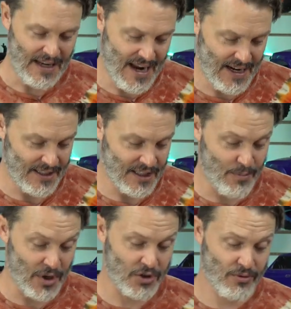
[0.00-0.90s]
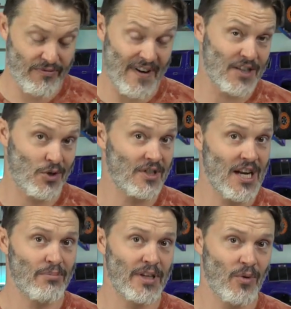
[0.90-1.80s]
it has a much faster
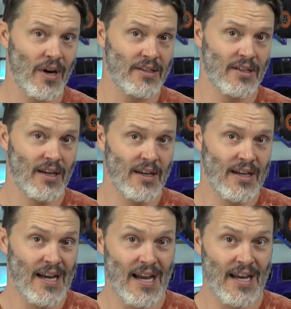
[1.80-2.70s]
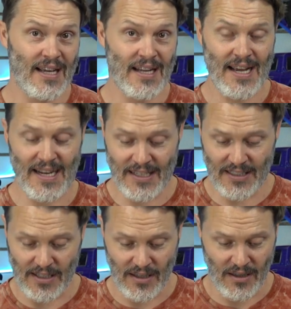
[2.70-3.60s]
sampling rate and it
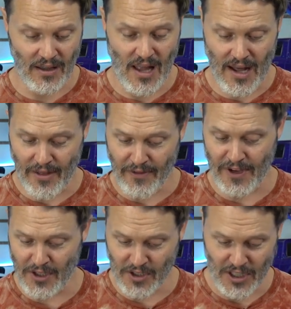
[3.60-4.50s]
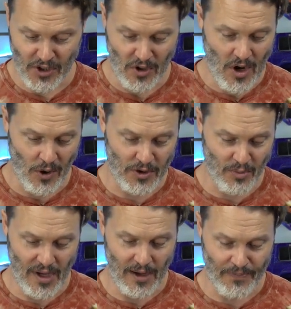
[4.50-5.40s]
has a lot of the features that you know
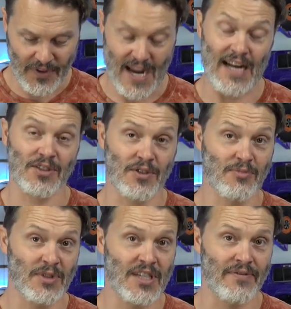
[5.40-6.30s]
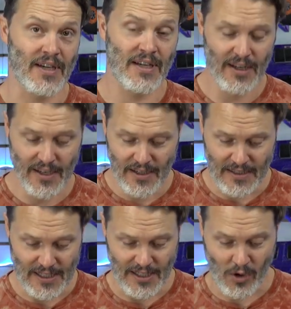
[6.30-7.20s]
to be Castle specific.
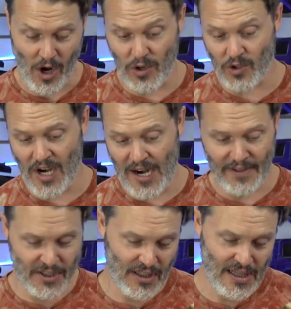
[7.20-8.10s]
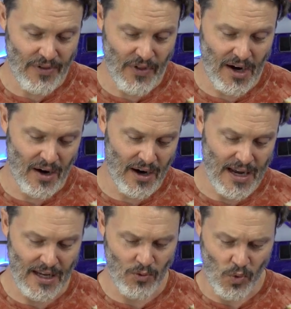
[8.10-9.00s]
The cryo drive is still in there
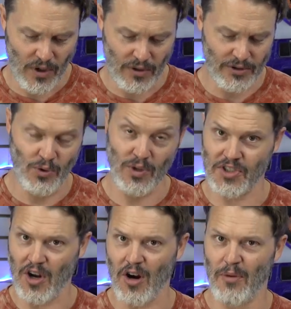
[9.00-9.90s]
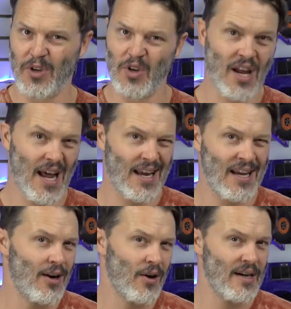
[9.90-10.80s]
and we'll do a startup and you can kind of
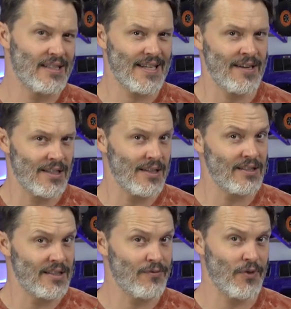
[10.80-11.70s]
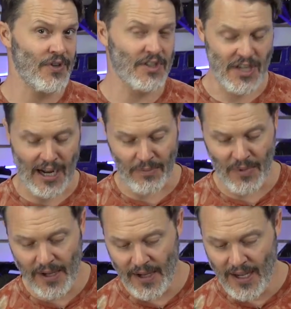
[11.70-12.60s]
hear. It sounds a little different this time.